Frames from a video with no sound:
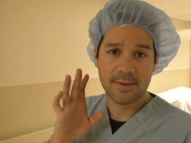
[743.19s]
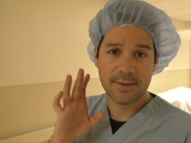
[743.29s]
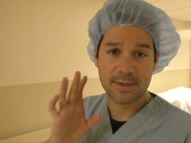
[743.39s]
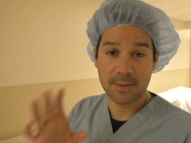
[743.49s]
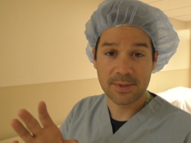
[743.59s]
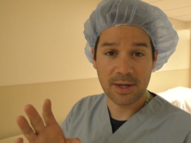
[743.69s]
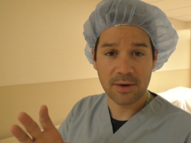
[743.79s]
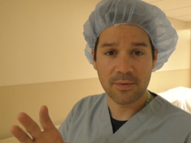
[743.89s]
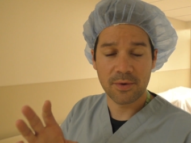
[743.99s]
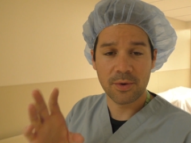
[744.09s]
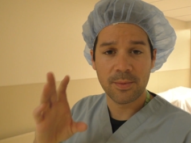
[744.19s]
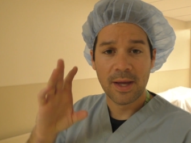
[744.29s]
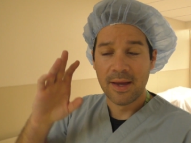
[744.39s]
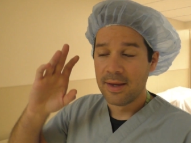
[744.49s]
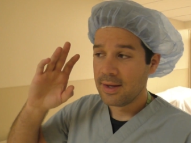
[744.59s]
substerile room,
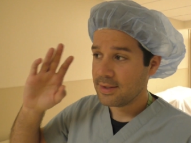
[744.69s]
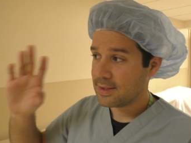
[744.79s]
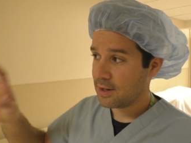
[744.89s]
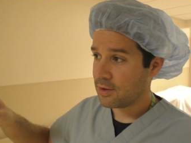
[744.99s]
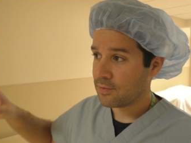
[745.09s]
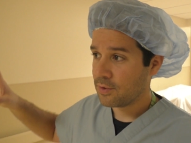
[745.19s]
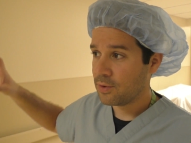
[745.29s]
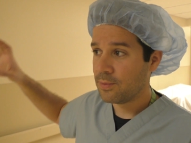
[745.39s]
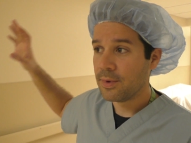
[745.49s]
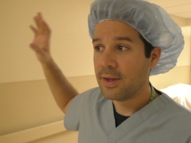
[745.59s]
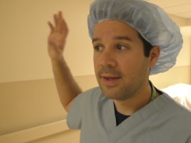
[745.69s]
sterile room,